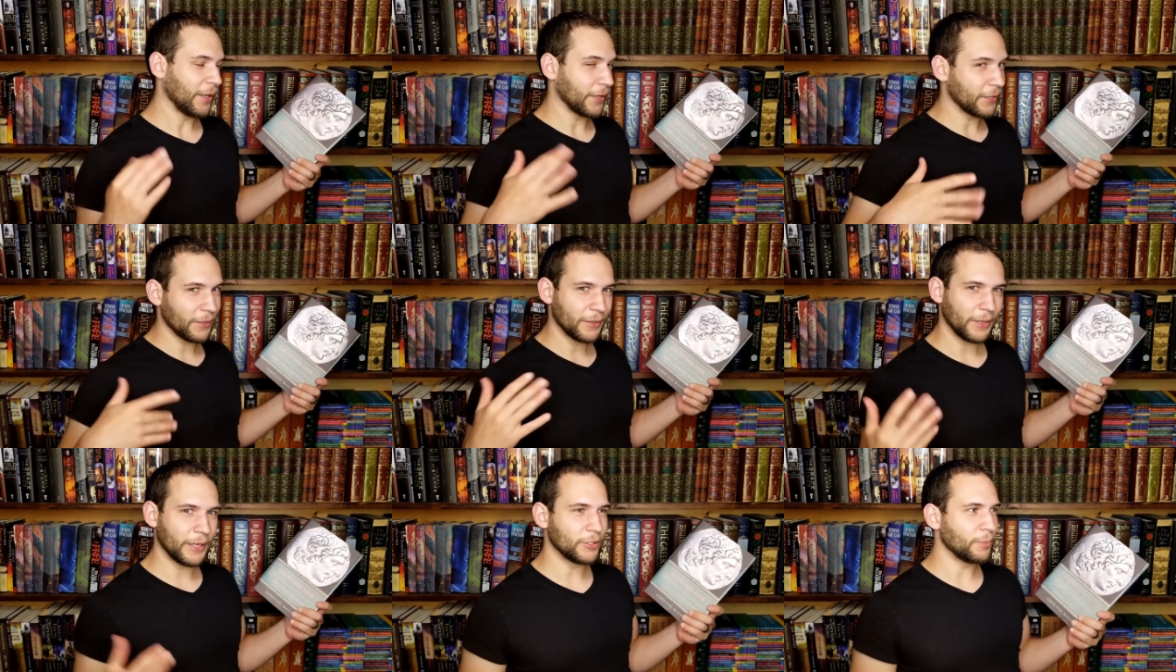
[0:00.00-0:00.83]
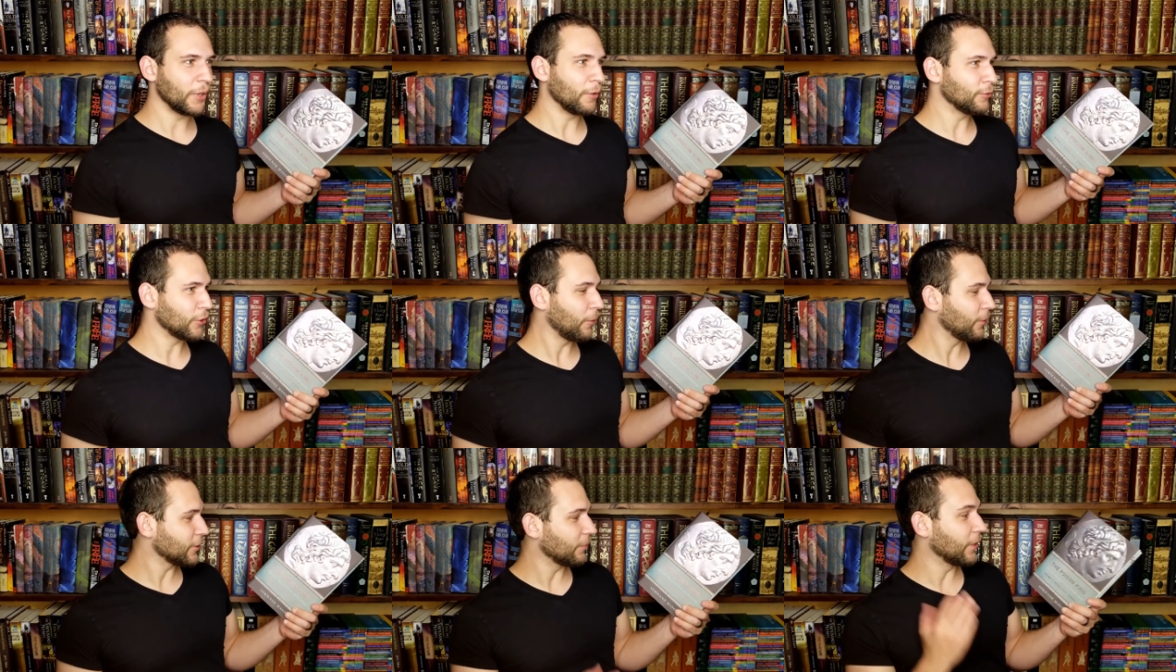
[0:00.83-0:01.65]
like HBO show
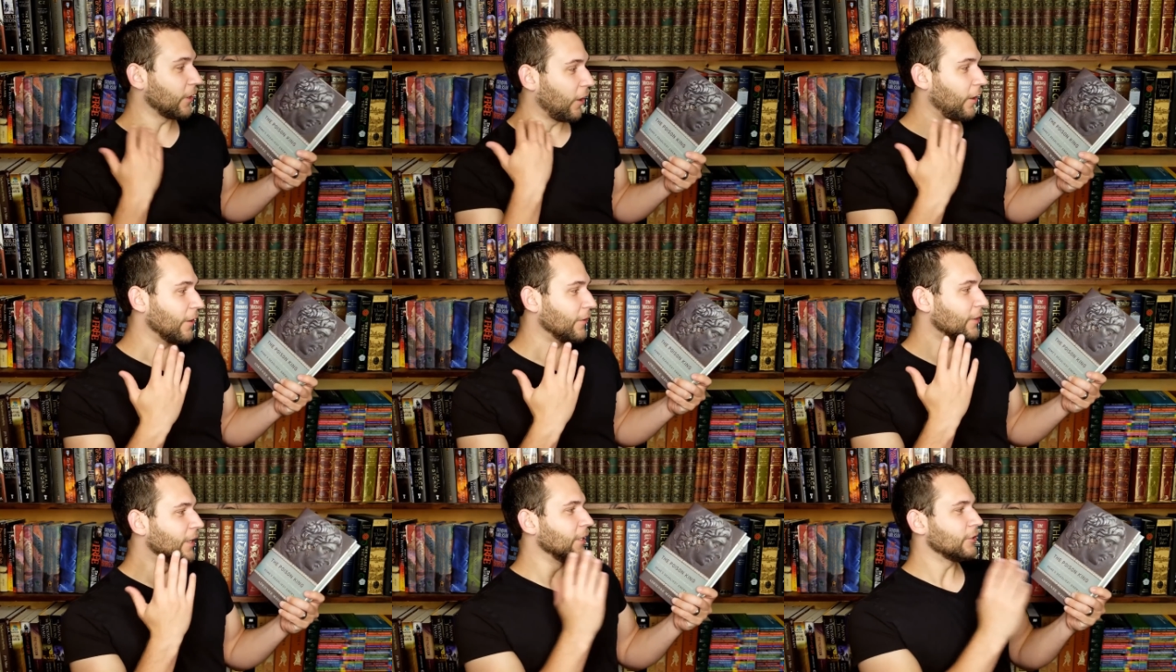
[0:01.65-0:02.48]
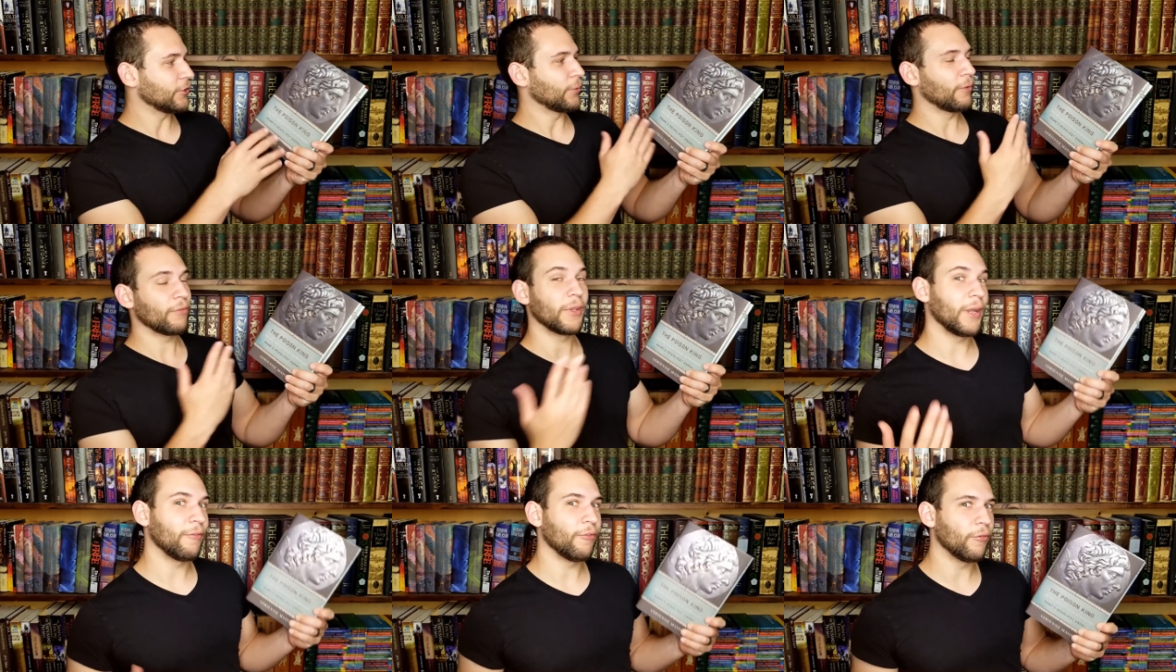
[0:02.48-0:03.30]
or something on just sort of the
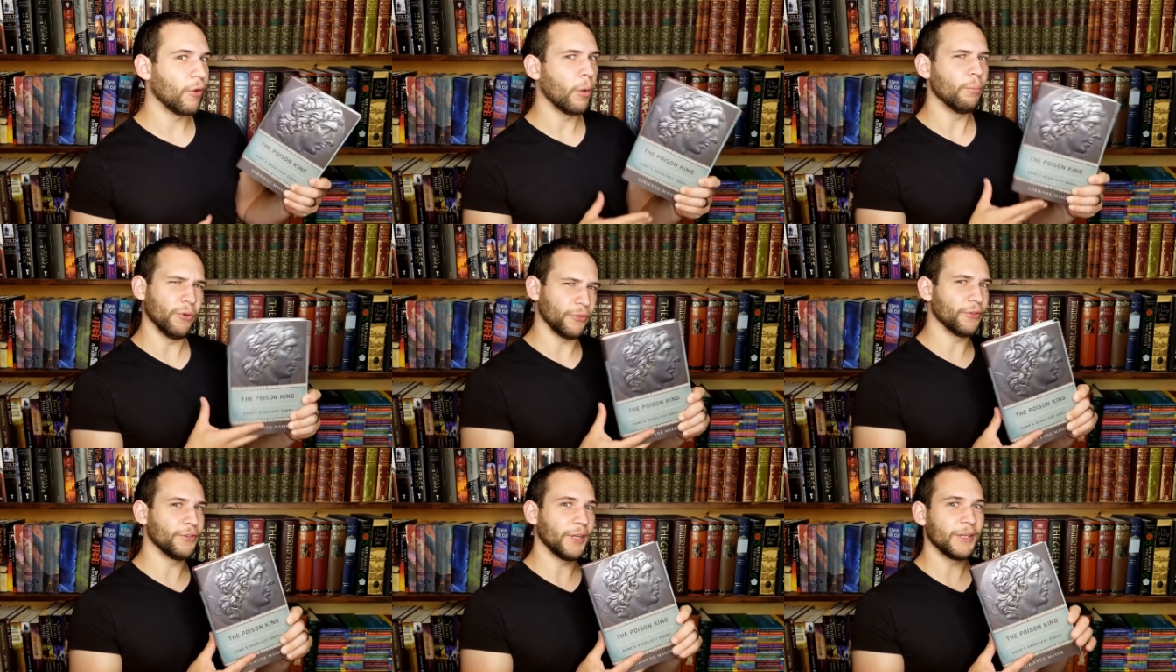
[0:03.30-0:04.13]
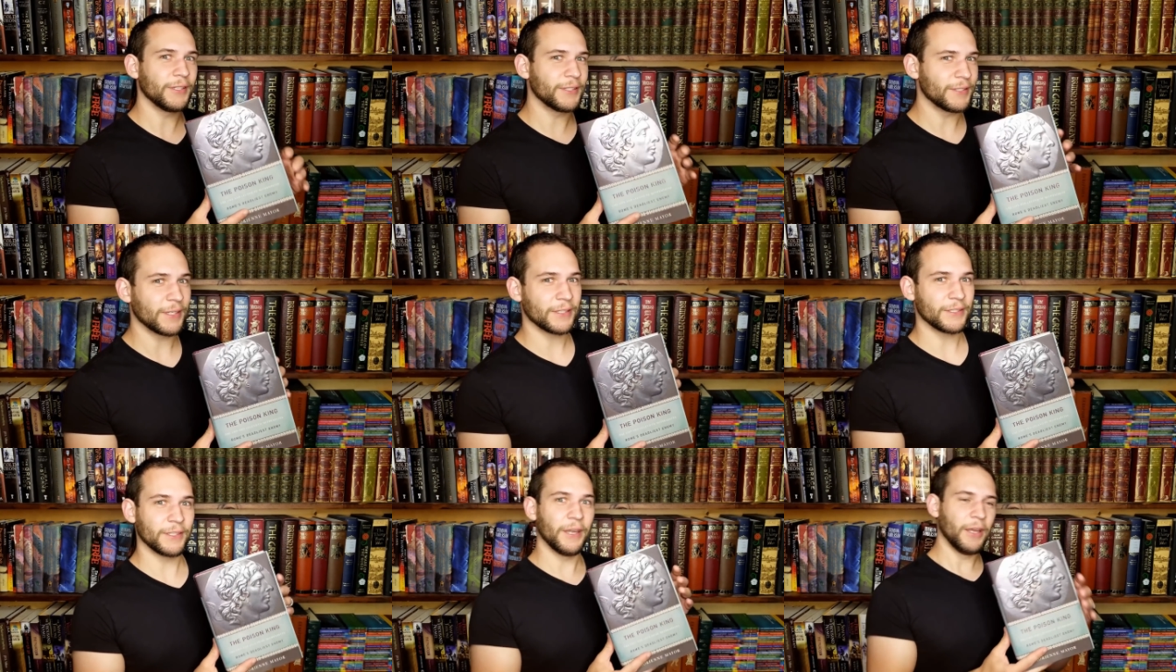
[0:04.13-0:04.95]
life of Mithridates
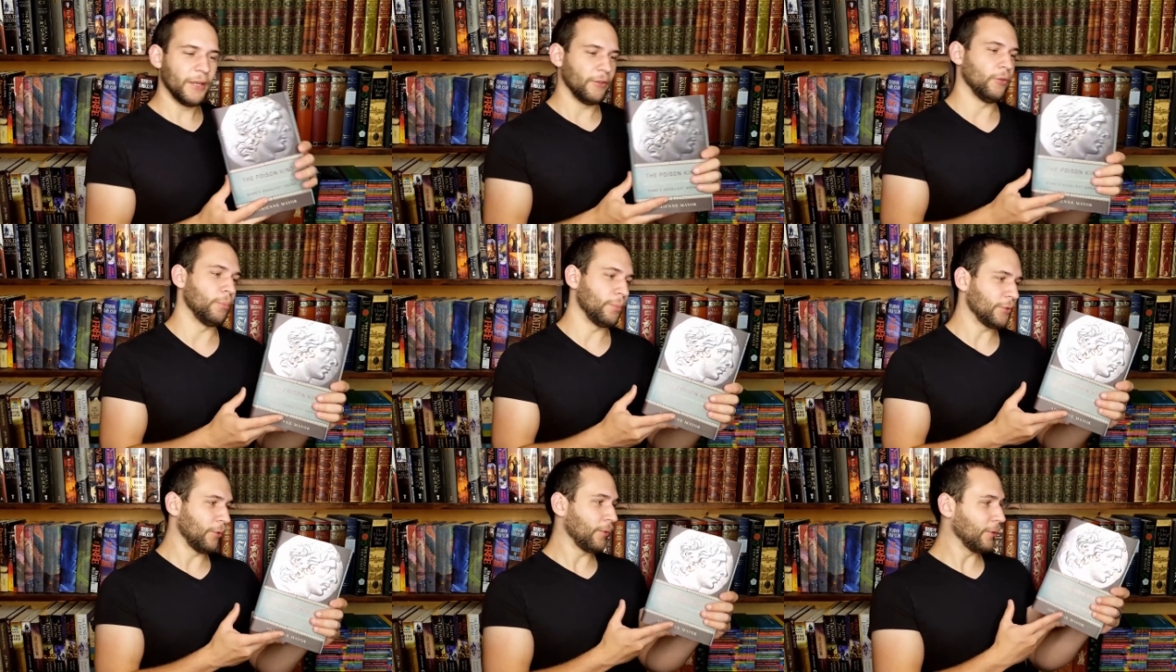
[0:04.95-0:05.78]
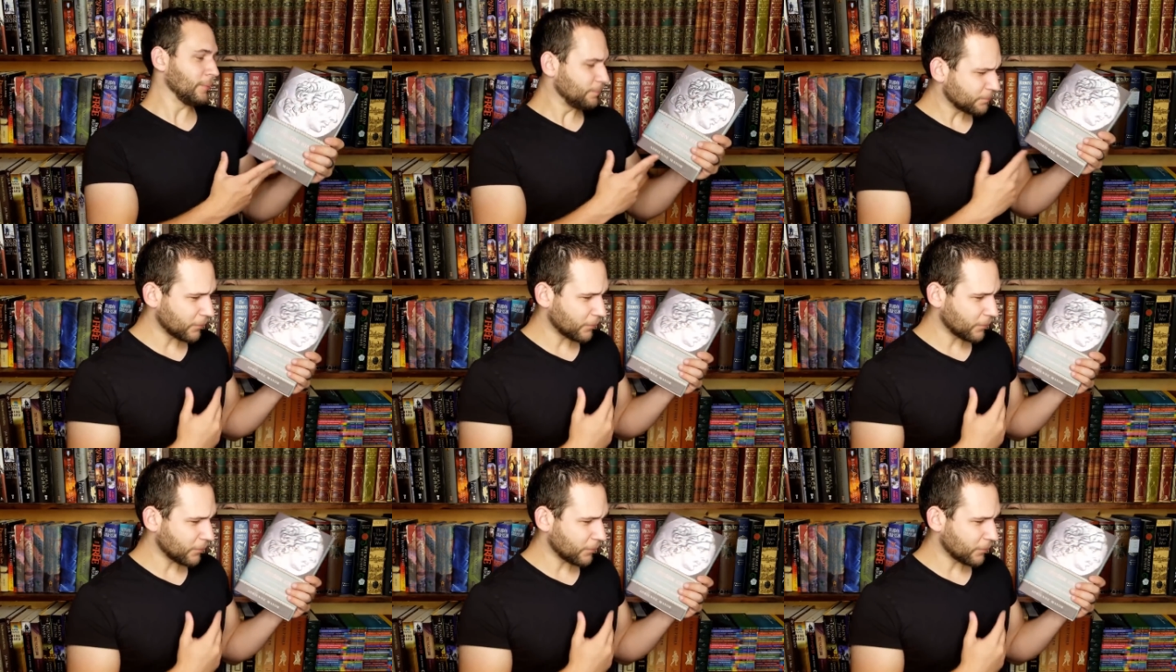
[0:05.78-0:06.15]
six Eupator.